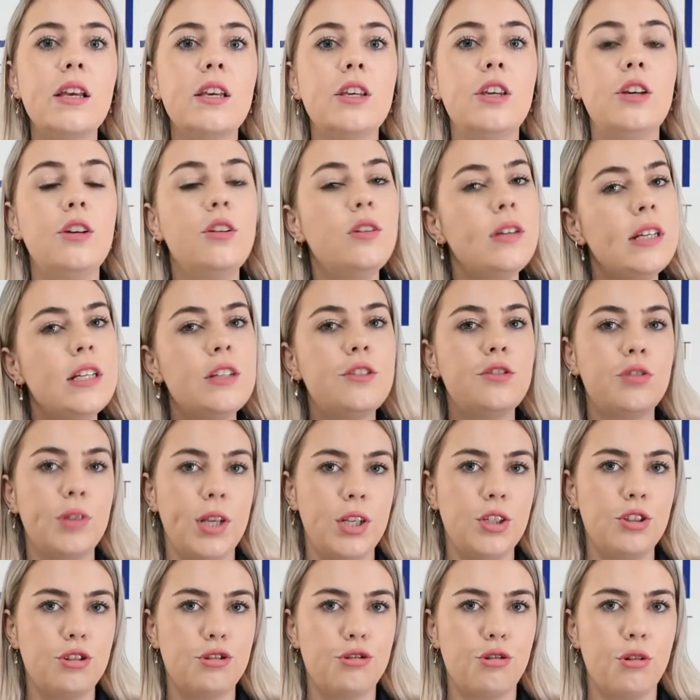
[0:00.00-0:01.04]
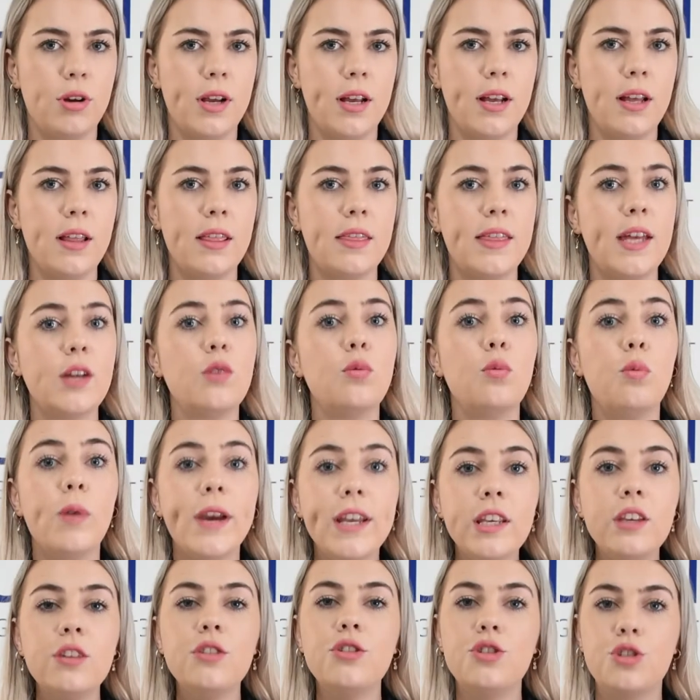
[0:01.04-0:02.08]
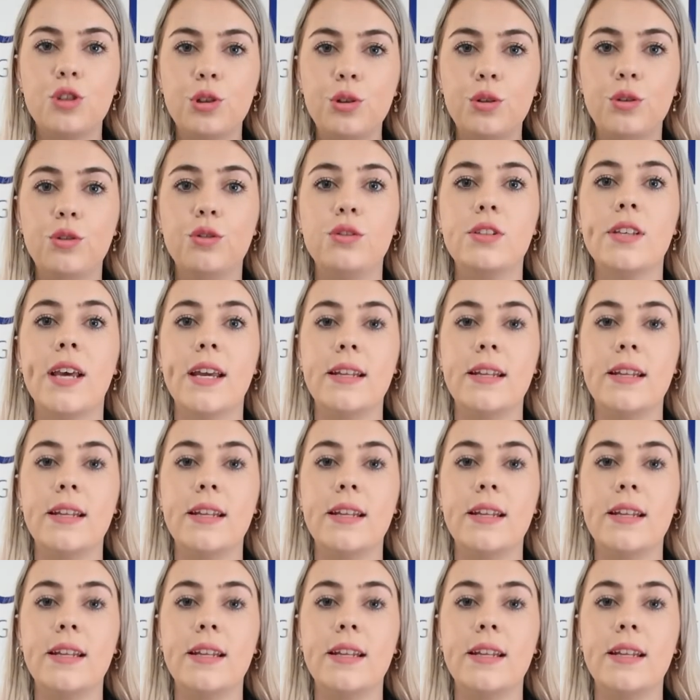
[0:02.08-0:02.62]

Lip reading: You need to ensure that when you choose